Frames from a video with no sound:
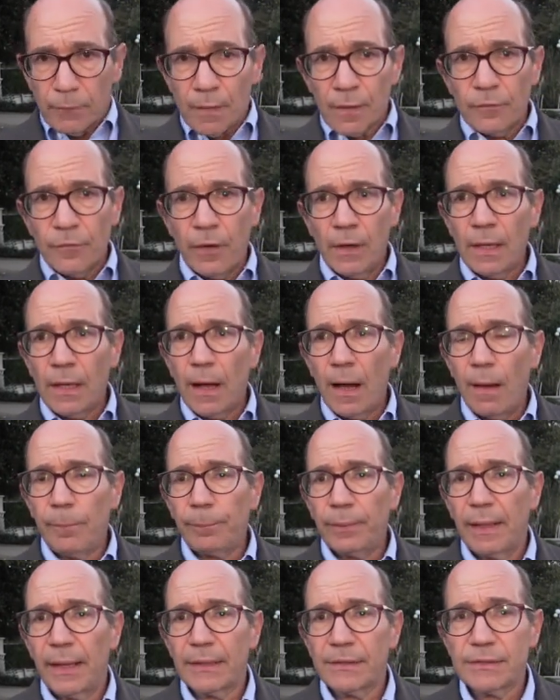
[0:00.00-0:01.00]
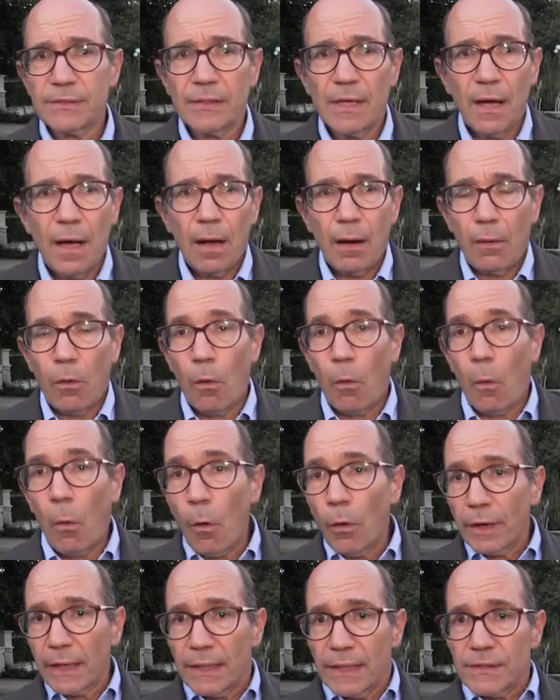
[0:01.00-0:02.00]
very complex
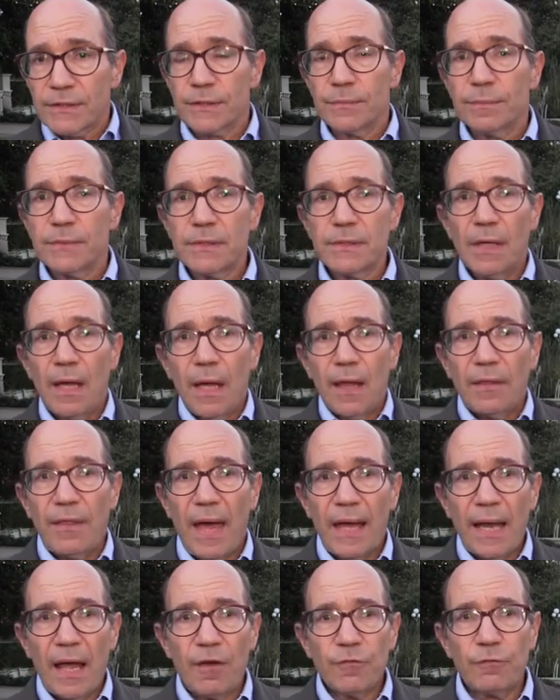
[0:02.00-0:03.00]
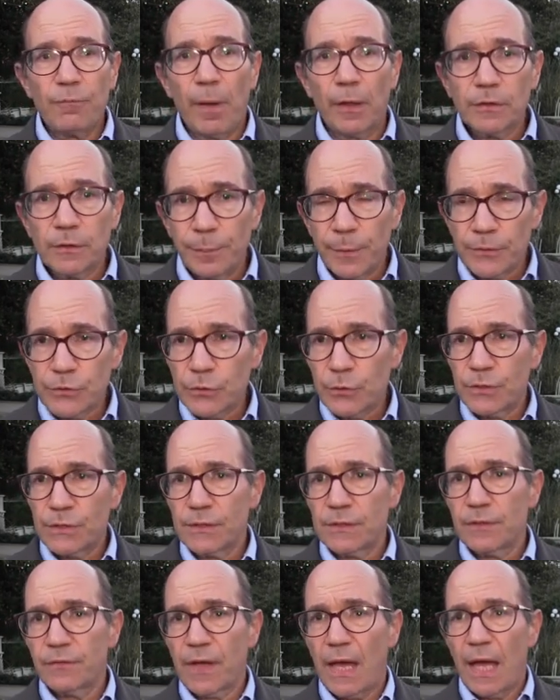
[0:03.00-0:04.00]
organisms that have multiple
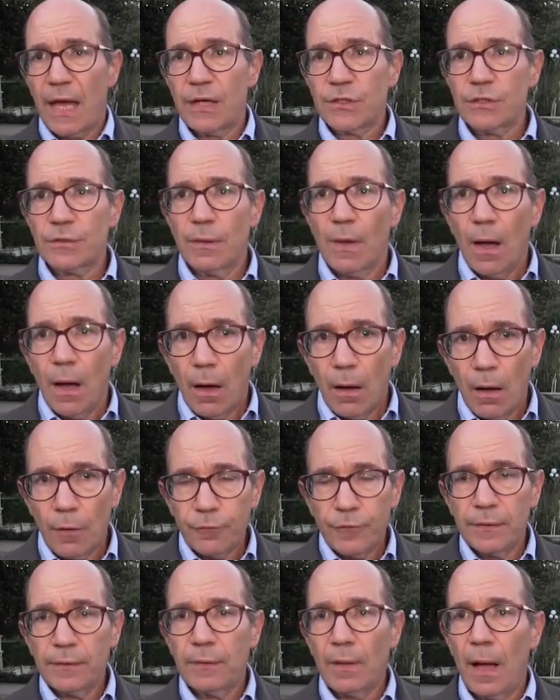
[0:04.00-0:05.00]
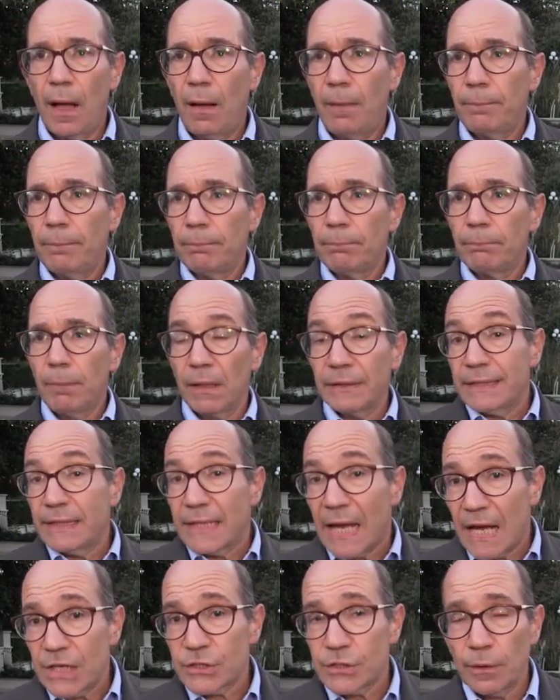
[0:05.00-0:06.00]
sources of cash, often
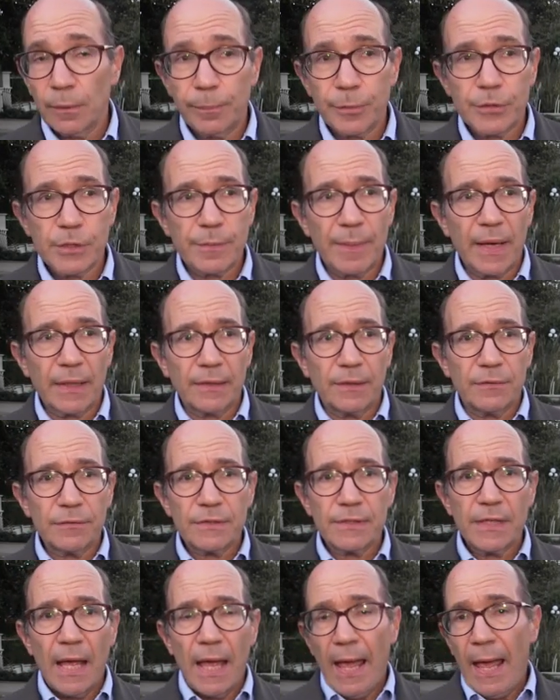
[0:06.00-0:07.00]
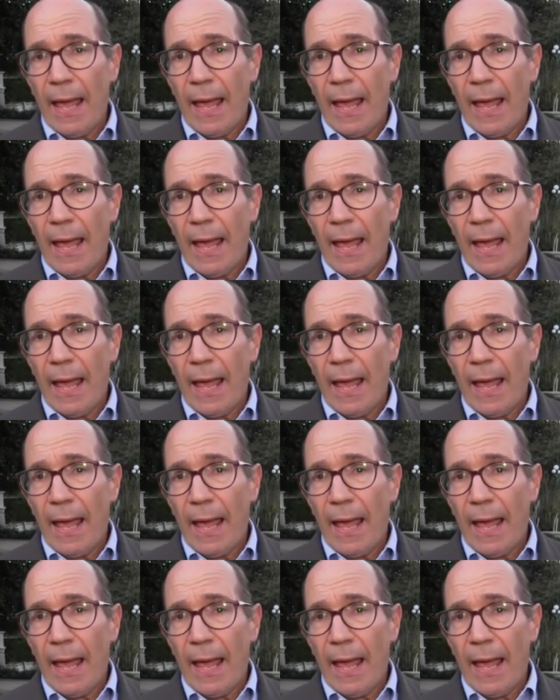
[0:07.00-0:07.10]
multinational perspectives.